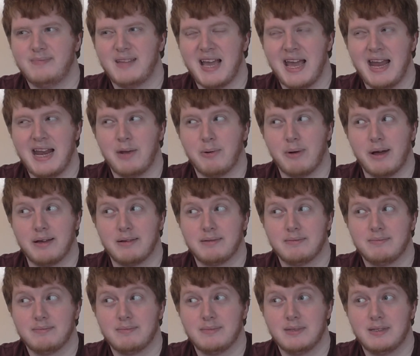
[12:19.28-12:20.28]
Anyway,
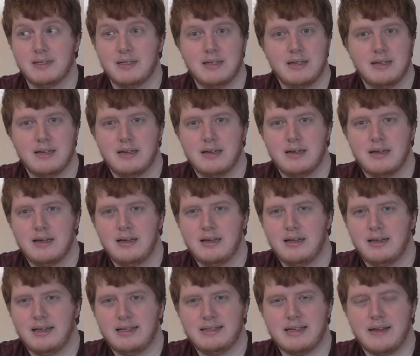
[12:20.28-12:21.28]

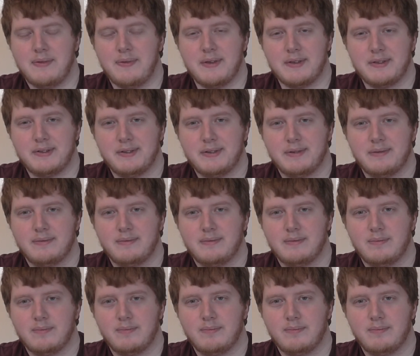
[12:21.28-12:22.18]
let's end this